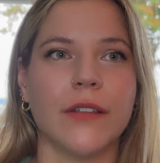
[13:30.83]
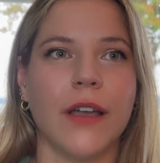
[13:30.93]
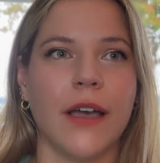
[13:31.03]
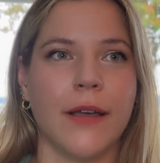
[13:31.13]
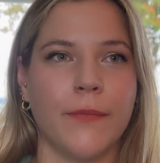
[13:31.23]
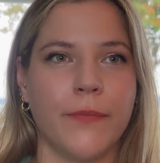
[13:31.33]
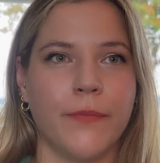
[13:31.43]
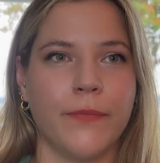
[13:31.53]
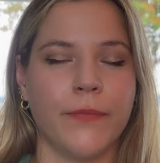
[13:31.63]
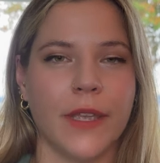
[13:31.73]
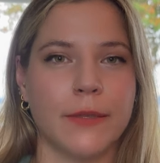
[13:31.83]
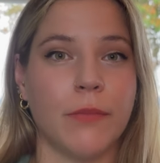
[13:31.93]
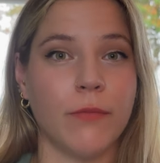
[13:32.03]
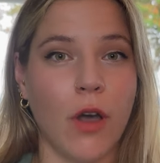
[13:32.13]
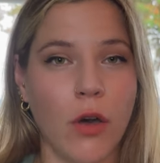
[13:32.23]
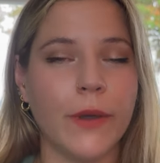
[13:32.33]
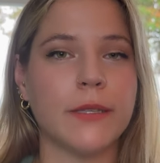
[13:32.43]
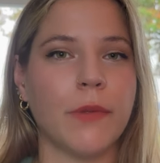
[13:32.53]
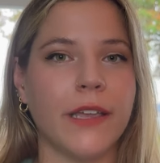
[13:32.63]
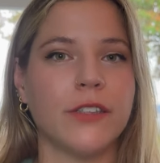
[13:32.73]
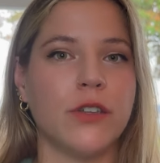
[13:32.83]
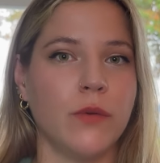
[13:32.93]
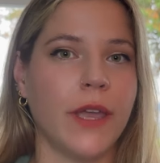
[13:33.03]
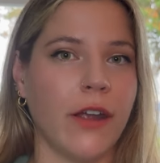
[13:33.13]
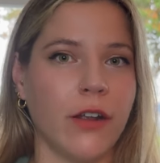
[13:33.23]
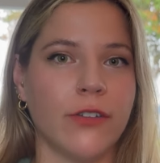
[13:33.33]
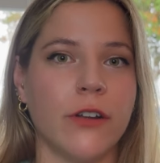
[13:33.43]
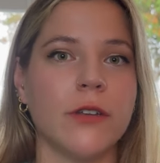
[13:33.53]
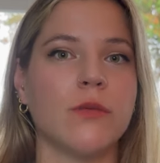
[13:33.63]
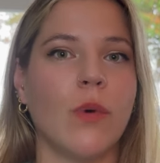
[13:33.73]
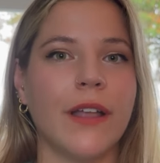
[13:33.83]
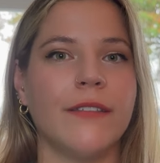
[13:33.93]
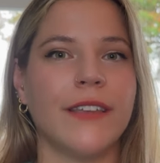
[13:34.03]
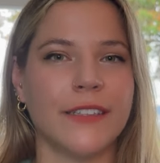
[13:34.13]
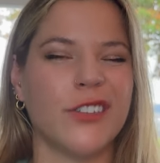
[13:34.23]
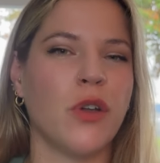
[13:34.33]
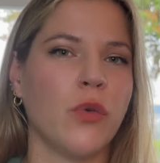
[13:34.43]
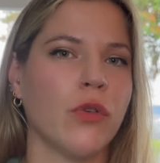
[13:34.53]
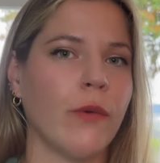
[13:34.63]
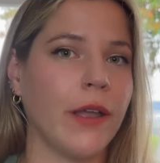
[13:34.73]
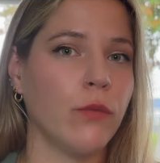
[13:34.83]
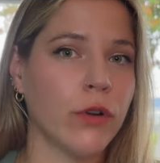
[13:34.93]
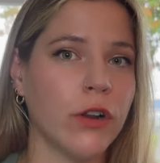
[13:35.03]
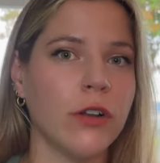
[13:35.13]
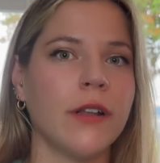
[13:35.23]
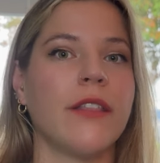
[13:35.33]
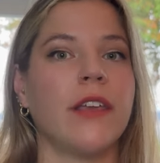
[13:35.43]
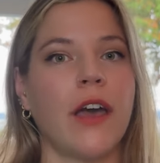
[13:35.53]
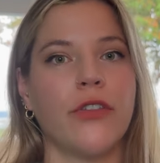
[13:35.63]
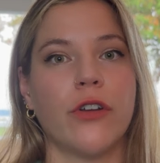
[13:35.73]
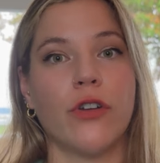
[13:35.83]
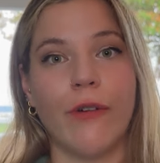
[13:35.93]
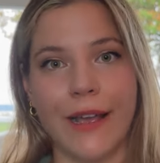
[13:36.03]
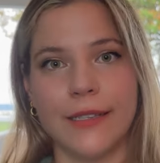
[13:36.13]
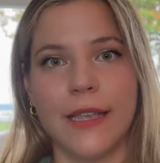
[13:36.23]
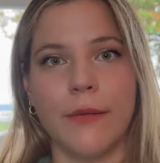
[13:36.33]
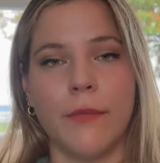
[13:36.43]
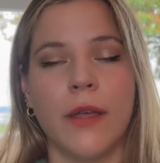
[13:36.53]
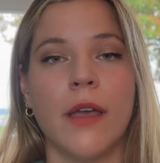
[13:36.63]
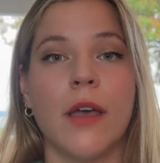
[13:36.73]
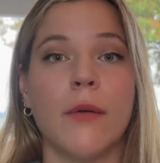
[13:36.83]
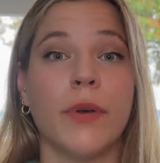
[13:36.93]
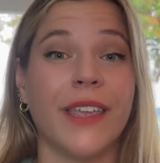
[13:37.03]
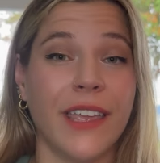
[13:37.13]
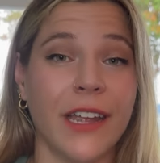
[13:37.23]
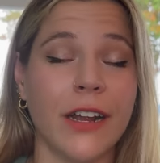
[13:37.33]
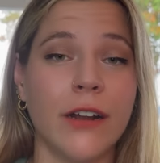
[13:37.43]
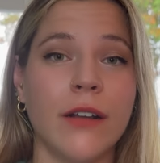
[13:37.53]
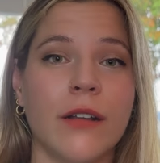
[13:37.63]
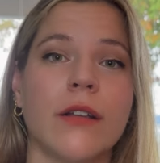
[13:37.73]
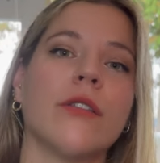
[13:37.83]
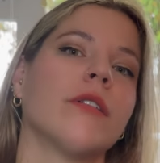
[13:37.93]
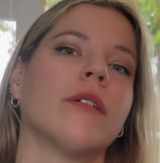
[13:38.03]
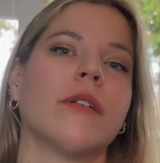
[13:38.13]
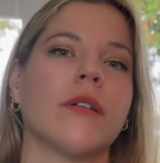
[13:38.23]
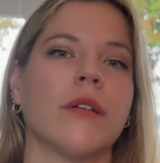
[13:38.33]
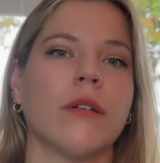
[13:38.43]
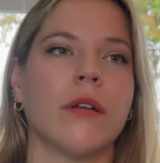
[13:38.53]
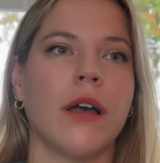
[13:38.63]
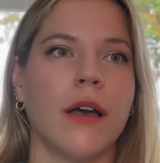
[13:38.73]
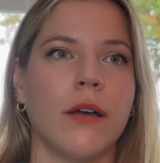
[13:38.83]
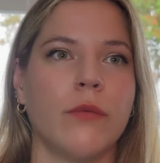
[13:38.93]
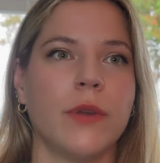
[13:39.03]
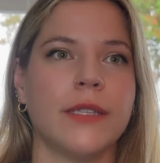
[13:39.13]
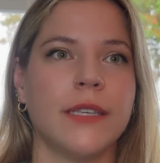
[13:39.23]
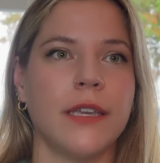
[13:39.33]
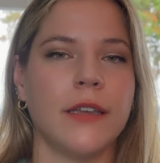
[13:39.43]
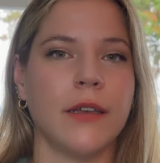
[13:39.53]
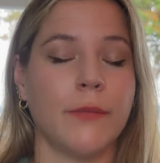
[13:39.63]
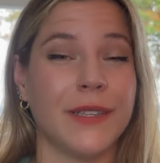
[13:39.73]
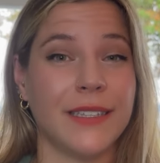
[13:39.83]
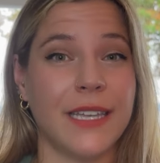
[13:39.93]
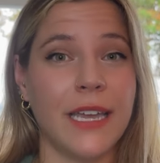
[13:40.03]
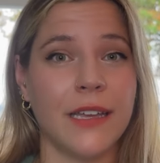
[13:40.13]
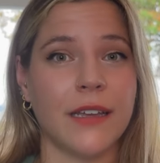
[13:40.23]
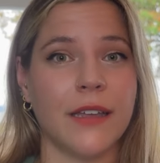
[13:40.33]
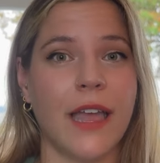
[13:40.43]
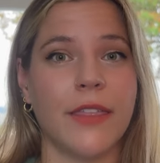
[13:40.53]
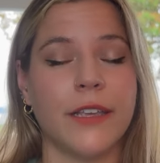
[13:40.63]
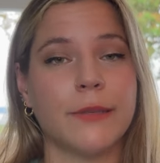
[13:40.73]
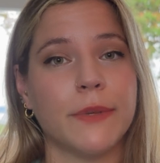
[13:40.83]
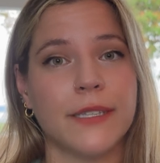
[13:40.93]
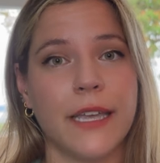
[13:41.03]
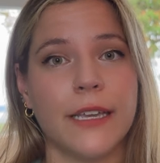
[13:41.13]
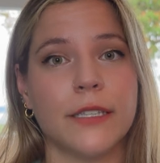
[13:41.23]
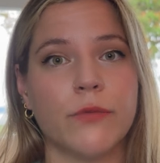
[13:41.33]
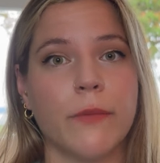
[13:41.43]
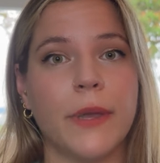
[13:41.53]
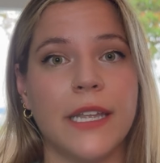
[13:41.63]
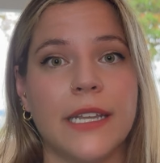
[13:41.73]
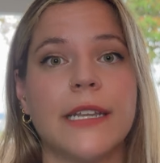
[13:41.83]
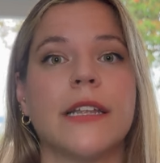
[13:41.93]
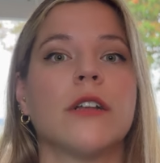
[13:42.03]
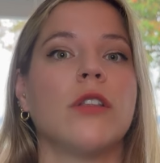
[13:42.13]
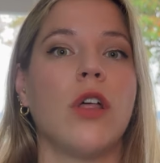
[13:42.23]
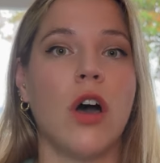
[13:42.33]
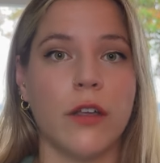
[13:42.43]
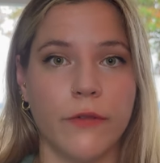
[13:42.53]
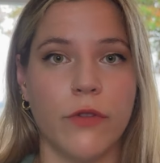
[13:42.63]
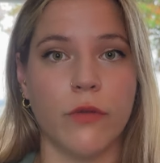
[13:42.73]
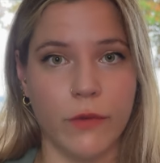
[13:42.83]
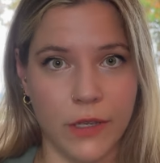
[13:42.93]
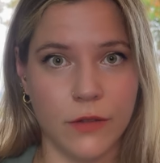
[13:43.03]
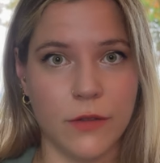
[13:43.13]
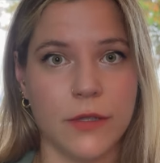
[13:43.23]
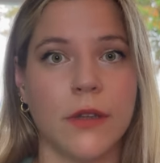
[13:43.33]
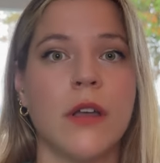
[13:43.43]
um, is always playing two characters. One doesn't know the right word and the other corrects them. But here, uh, we see a mistake, and this mistake is repeated in a lot of the reels.